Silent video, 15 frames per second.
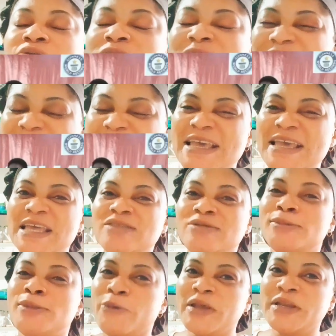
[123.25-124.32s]
singing
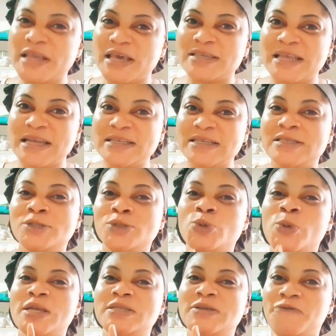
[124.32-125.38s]
3 days, that is
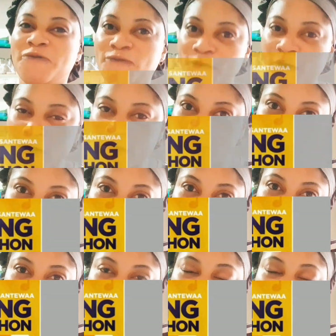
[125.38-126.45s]
24th
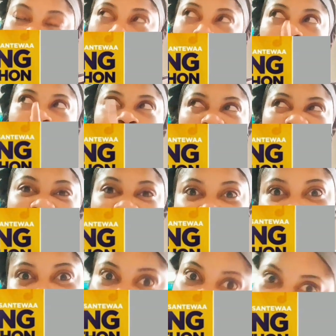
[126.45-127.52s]
to
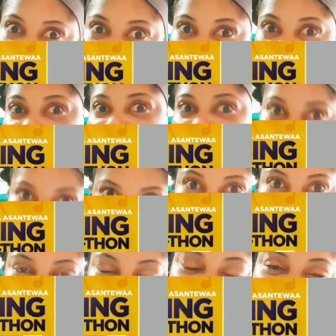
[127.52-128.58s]
27th of
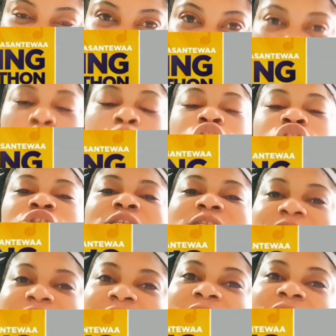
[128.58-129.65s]
December. She
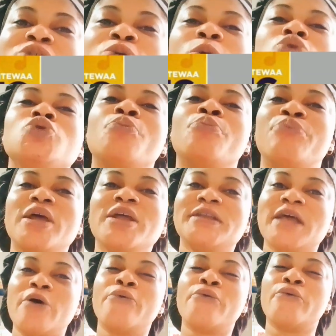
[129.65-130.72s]
decided she wants to break
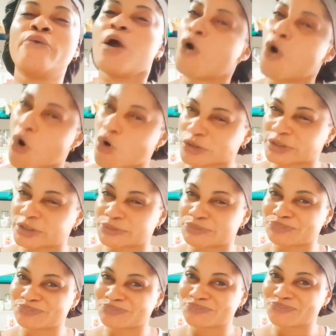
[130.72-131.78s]
that record,
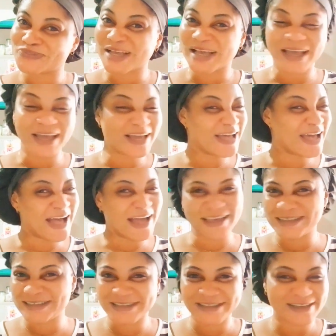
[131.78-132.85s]
and
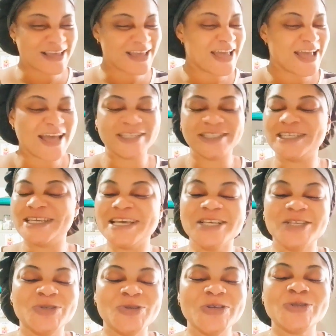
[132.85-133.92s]
guys, she
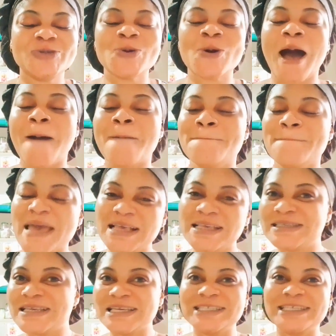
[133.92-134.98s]
is doing so
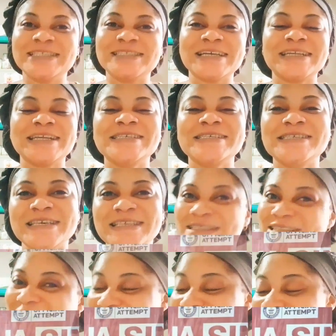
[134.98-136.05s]
amazing. She started
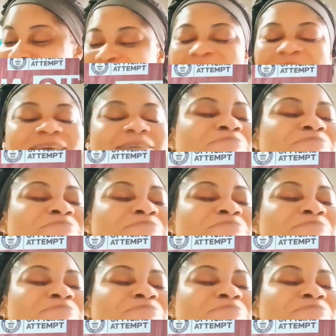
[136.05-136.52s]
yesterday. My